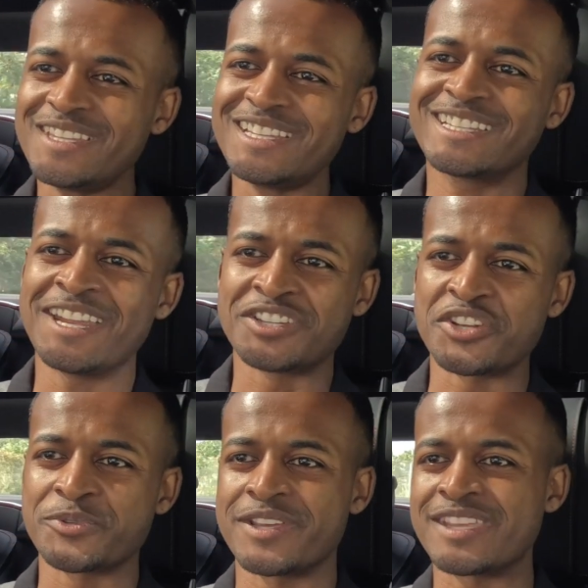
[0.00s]
Get in
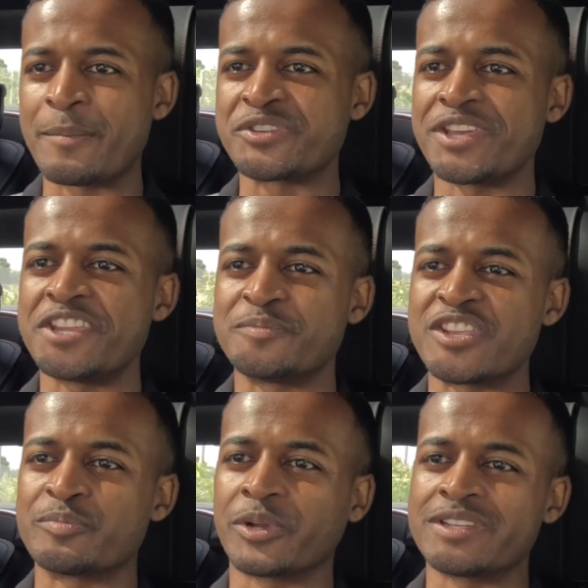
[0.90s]
touch with us at
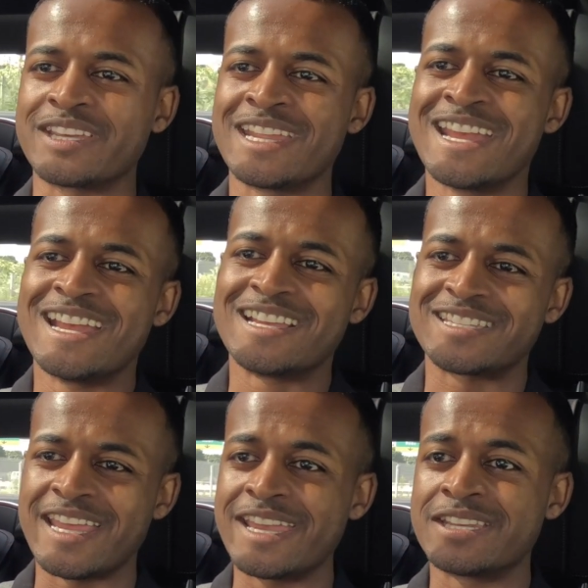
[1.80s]
Mercedes-Benz Burlington.
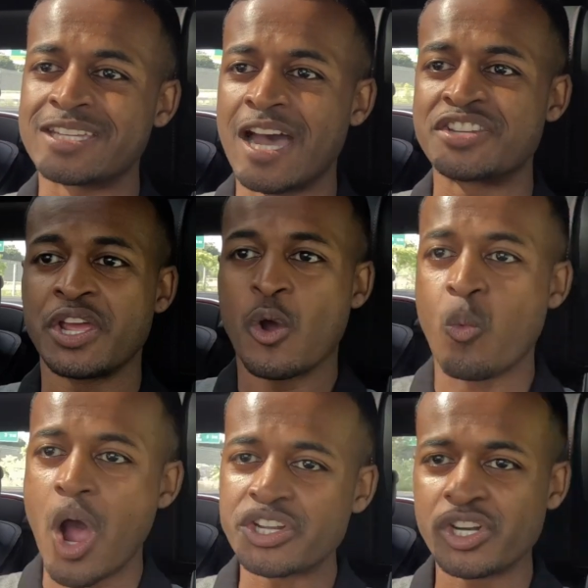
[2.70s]
Stay in touch.
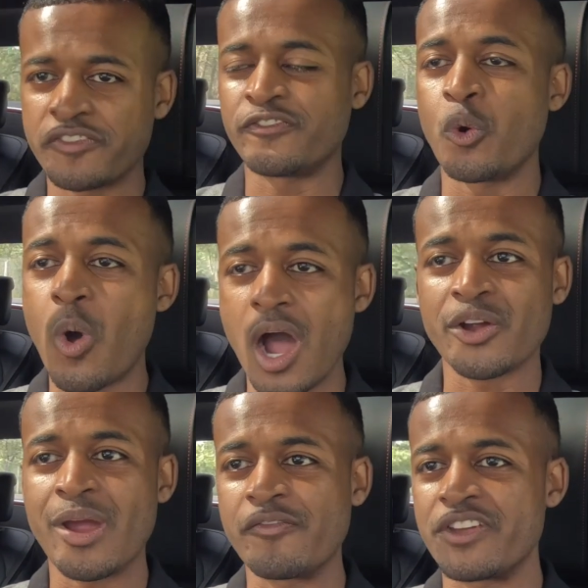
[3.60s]
Watch our full
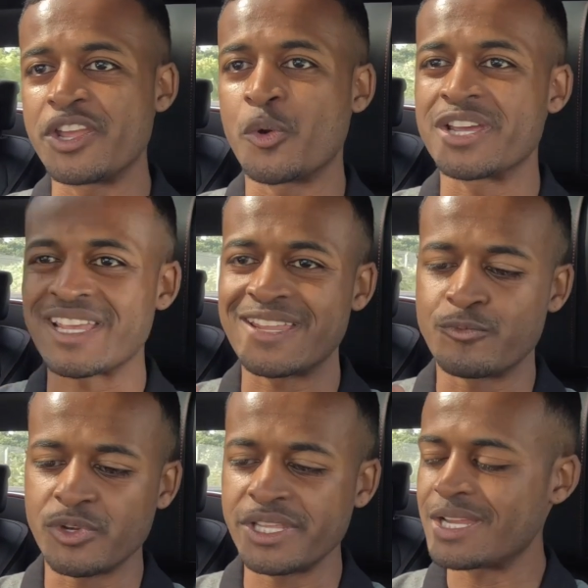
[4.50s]
walk-around video because I
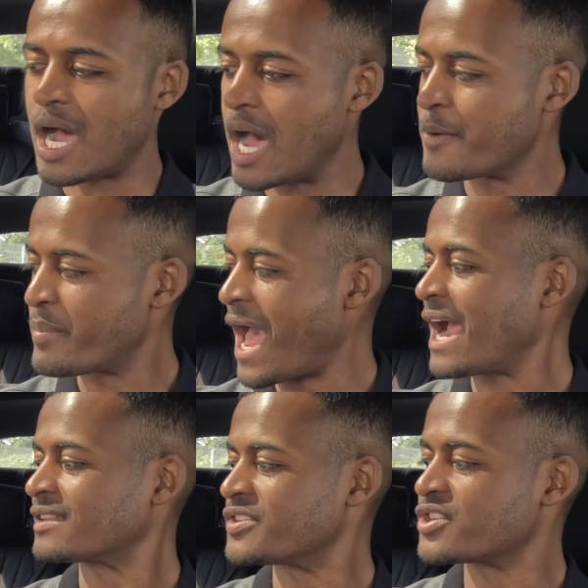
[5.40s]
really
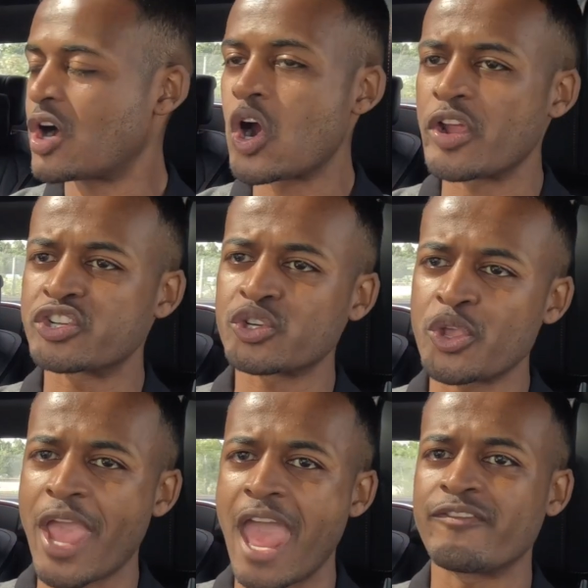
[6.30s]
unpack this car and show
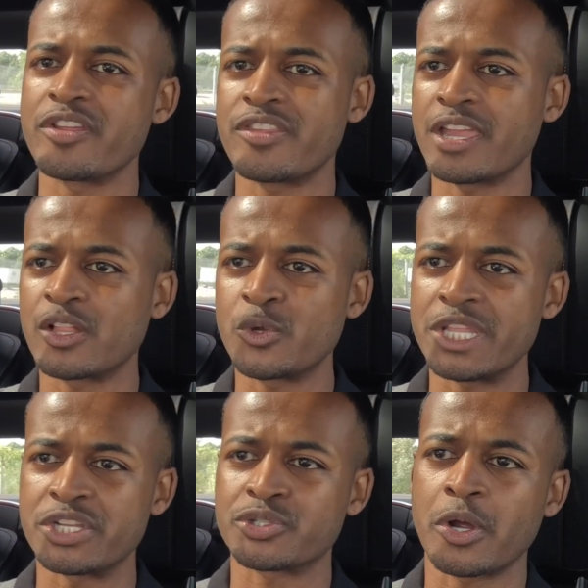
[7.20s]
you everything,
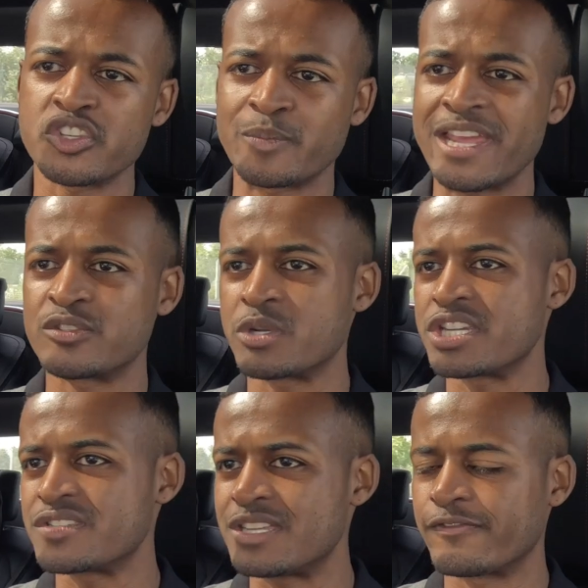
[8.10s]
including the trunk space, which
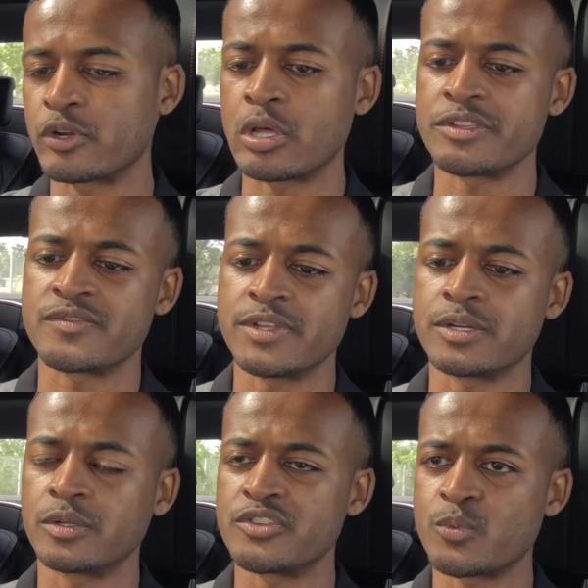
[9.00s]
is different on this
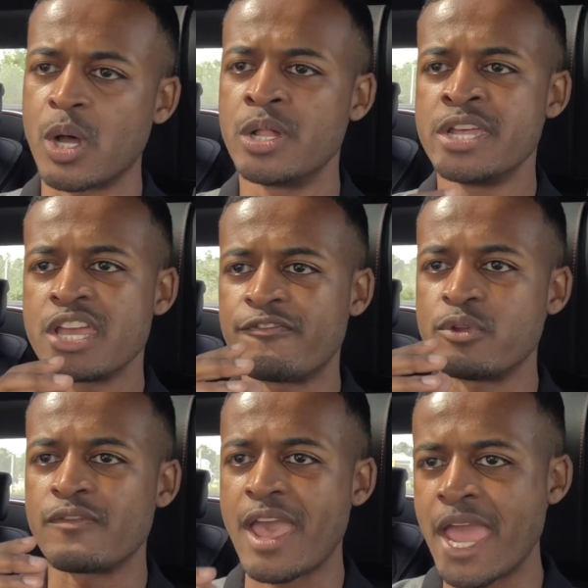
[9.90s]
vehicle as well. If
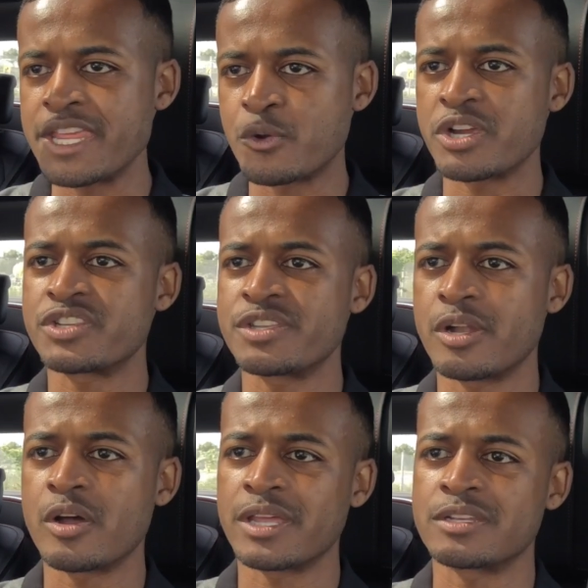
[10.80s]
you have any questions at
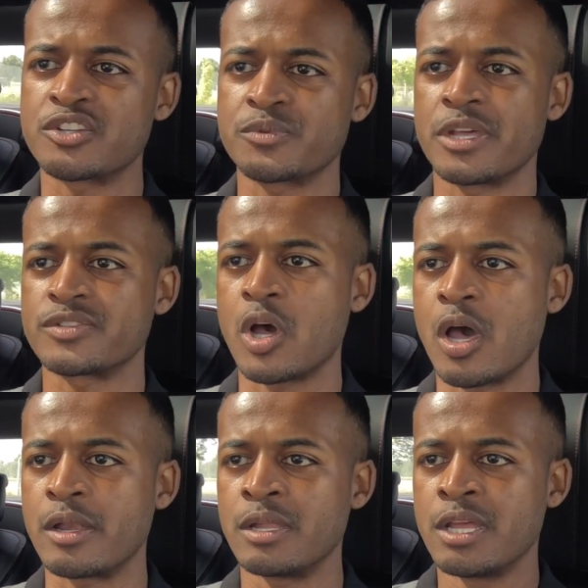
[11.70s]
all, get in touch with us
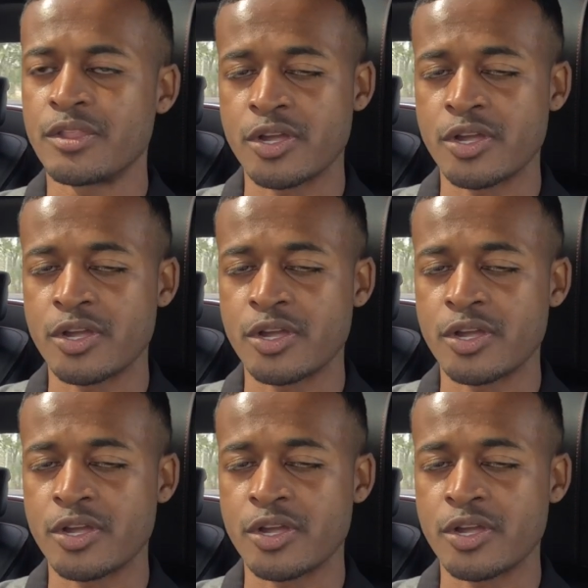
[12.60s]
on the